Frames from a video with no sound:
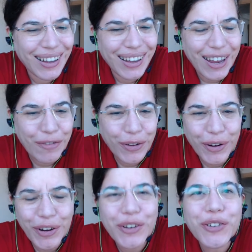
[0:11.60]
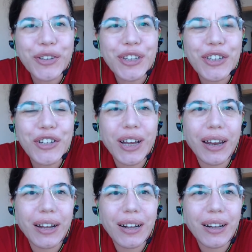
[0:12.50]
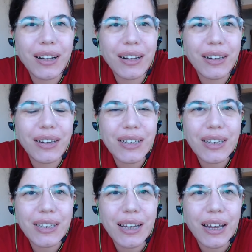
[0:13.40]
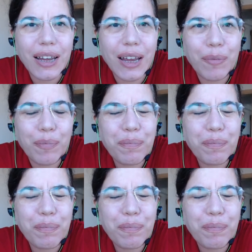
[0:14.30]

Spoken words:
If you're new to this channel, this is a